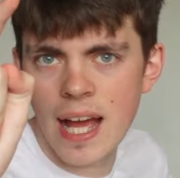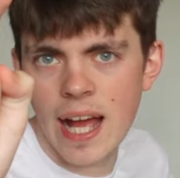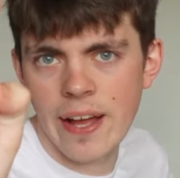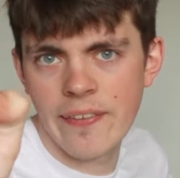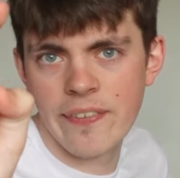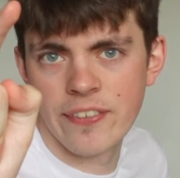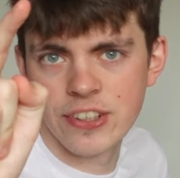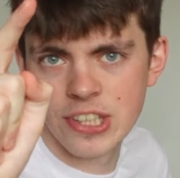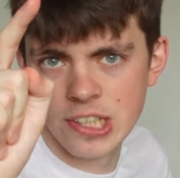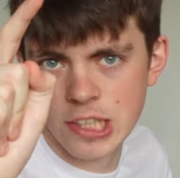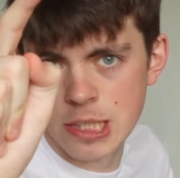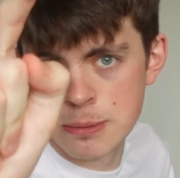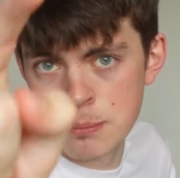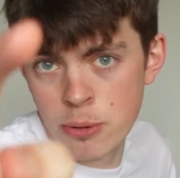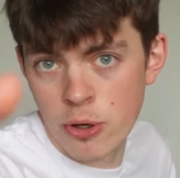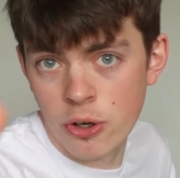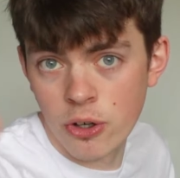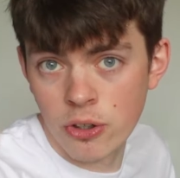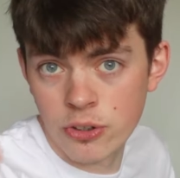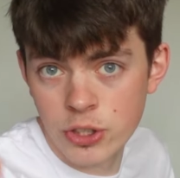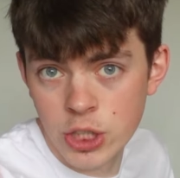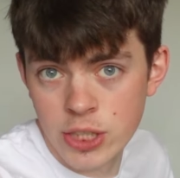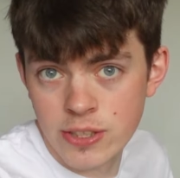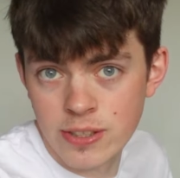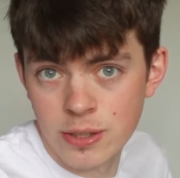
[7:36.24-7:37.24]
And there's a lot
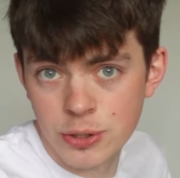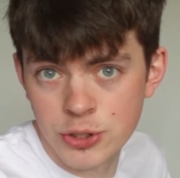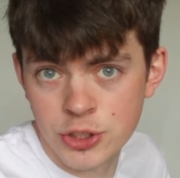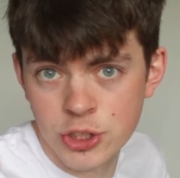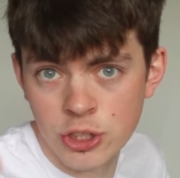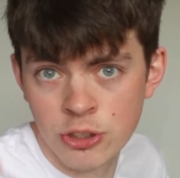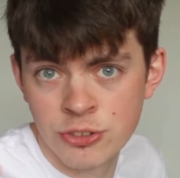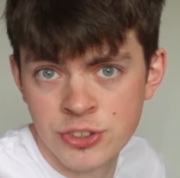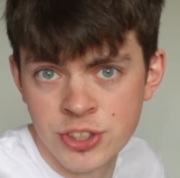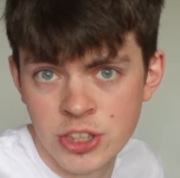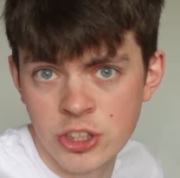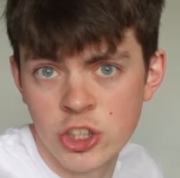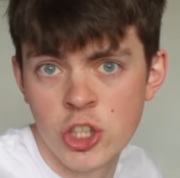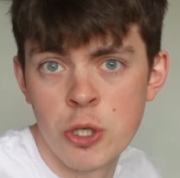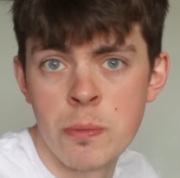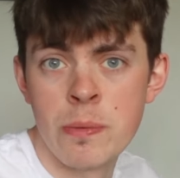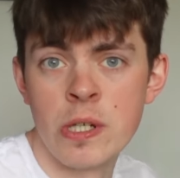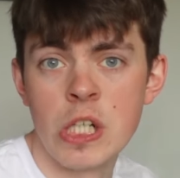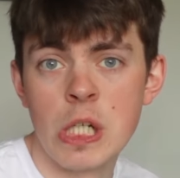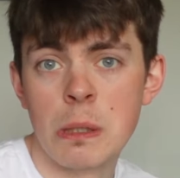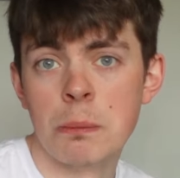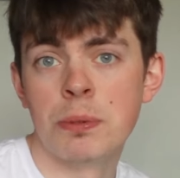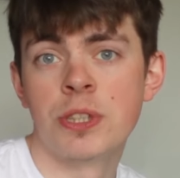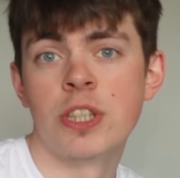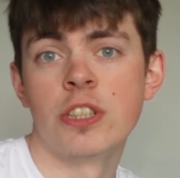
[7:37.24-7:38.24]
more Euros content
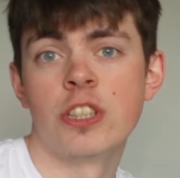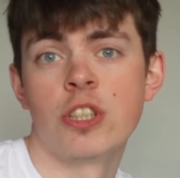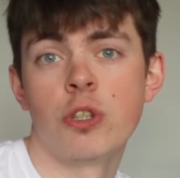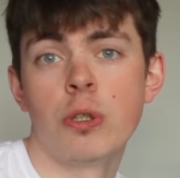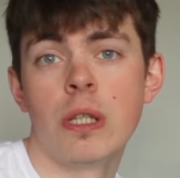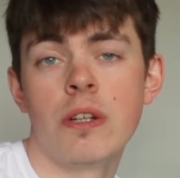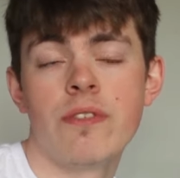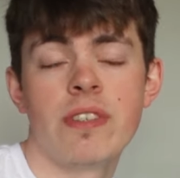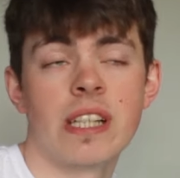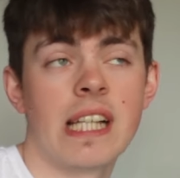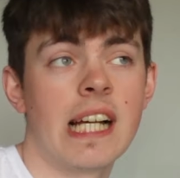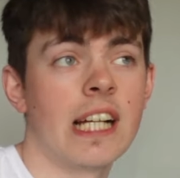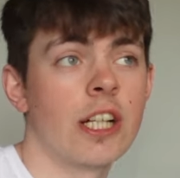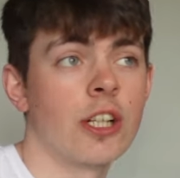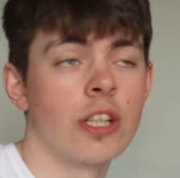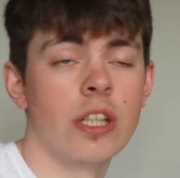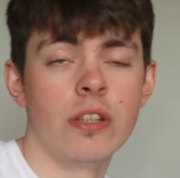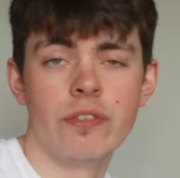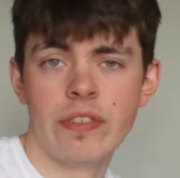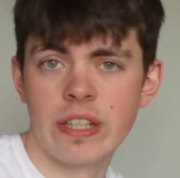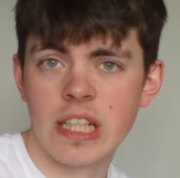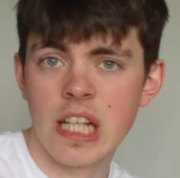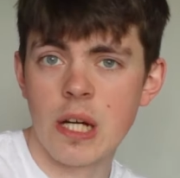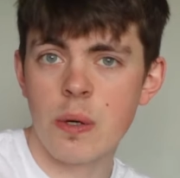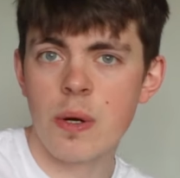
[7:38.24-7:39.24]
coming up. So do leave a like on
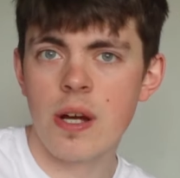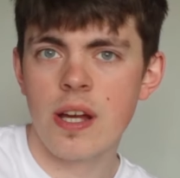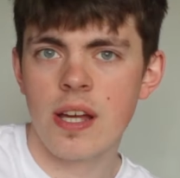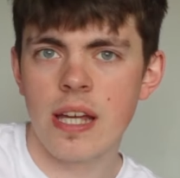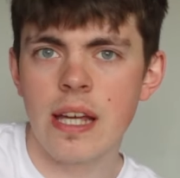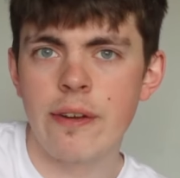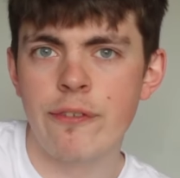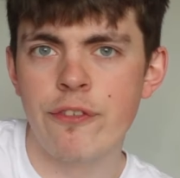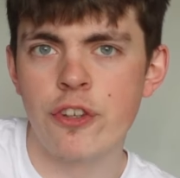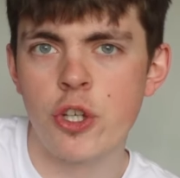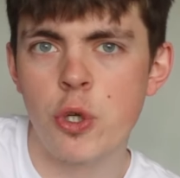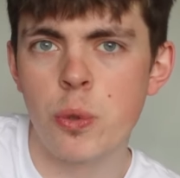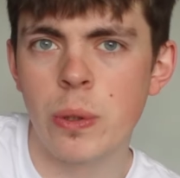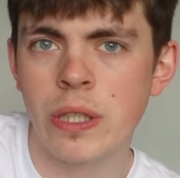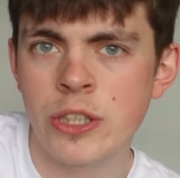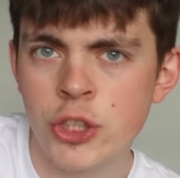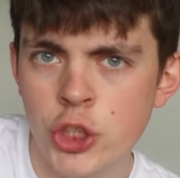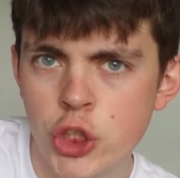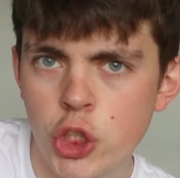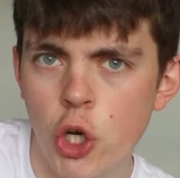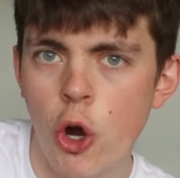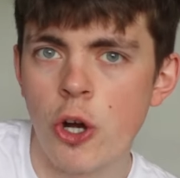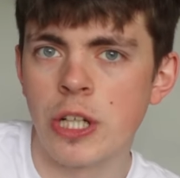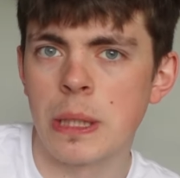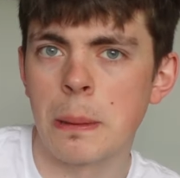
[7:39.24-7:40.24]
the video if you
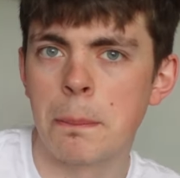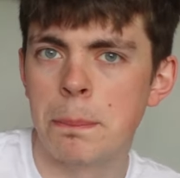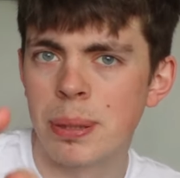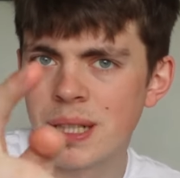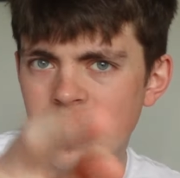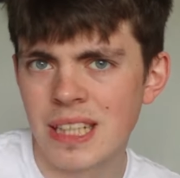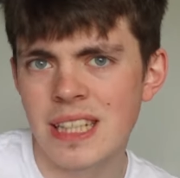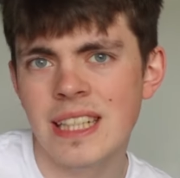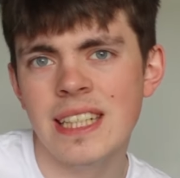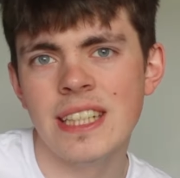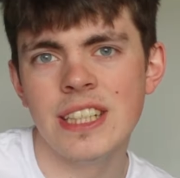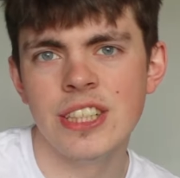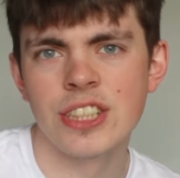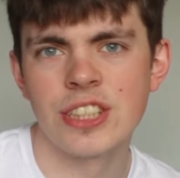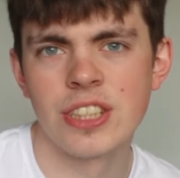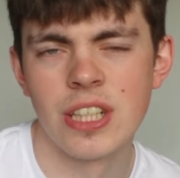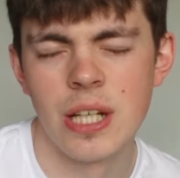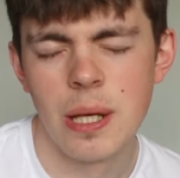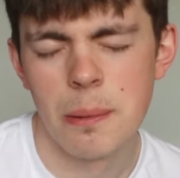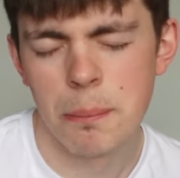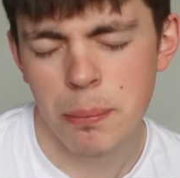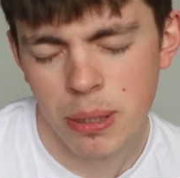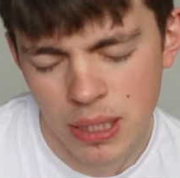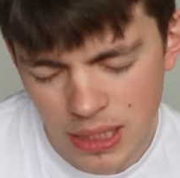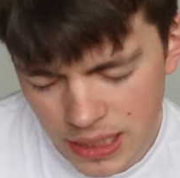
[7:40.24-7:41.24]
enjoyed. And please,
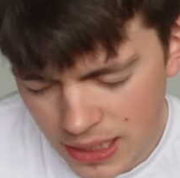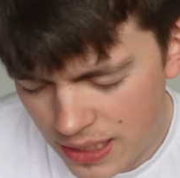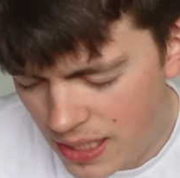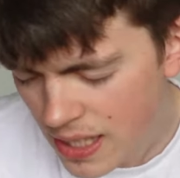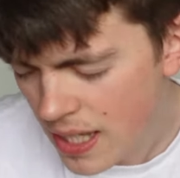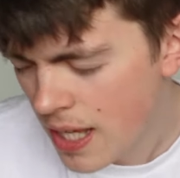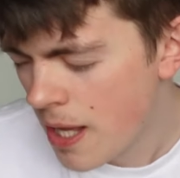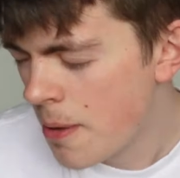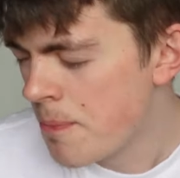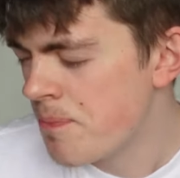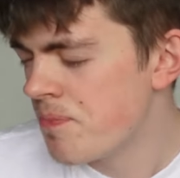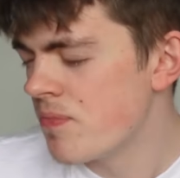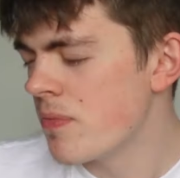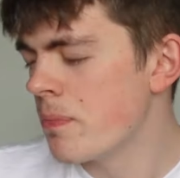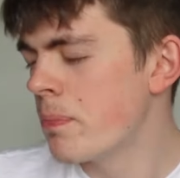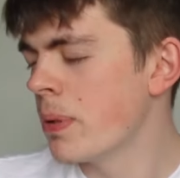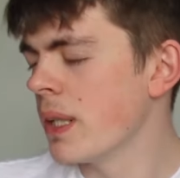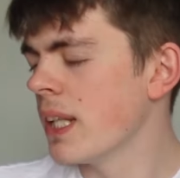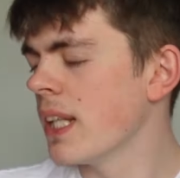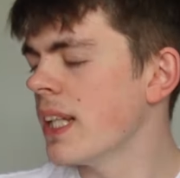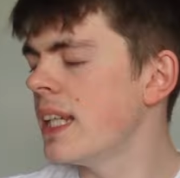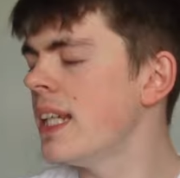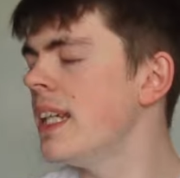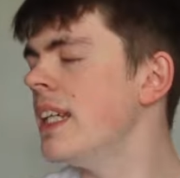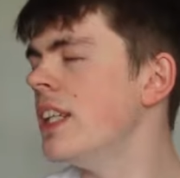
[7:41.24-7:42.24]
please,
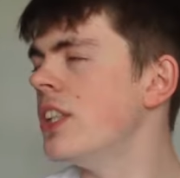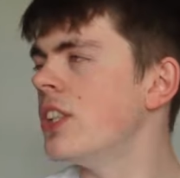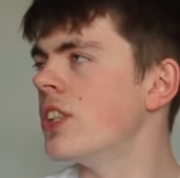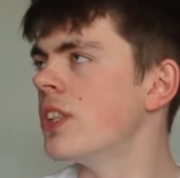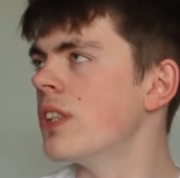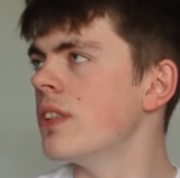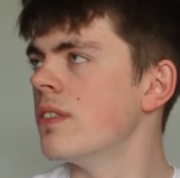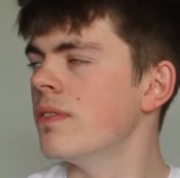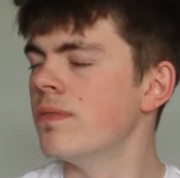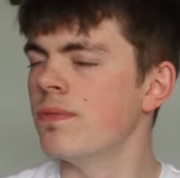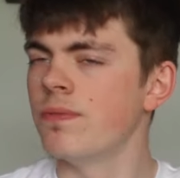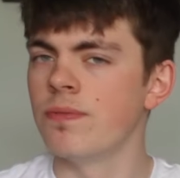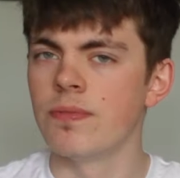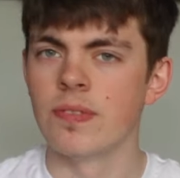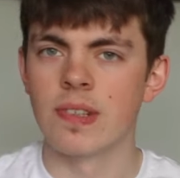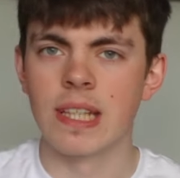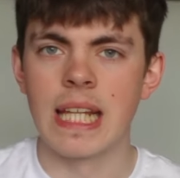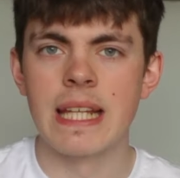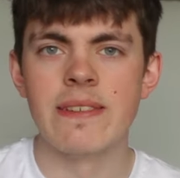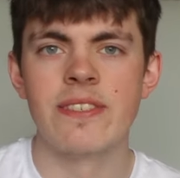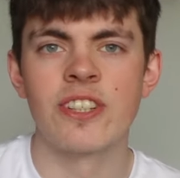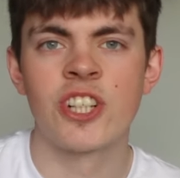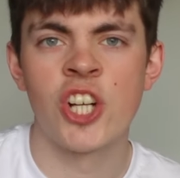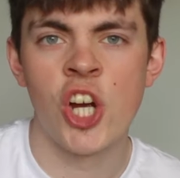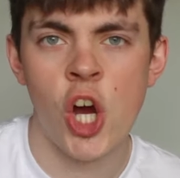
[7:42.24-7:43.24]
please
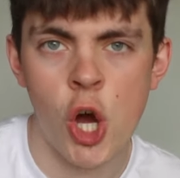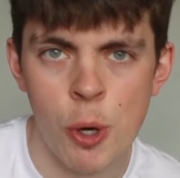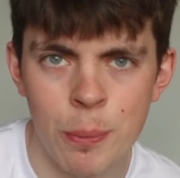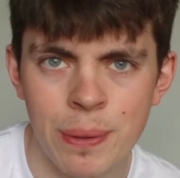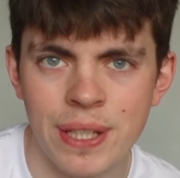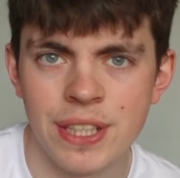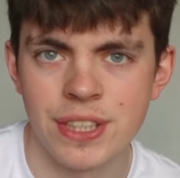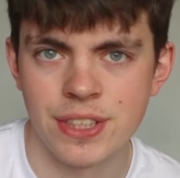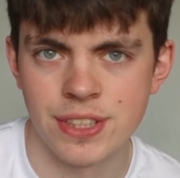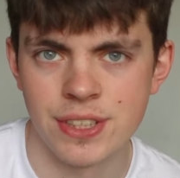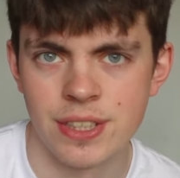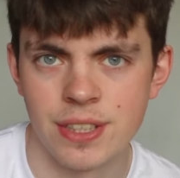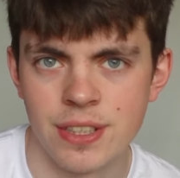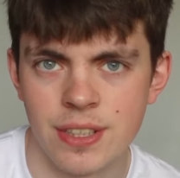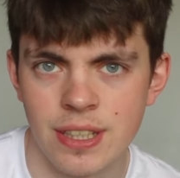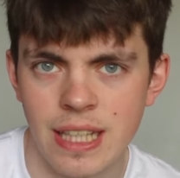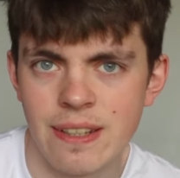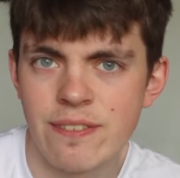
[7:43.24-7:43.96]
leave a comment.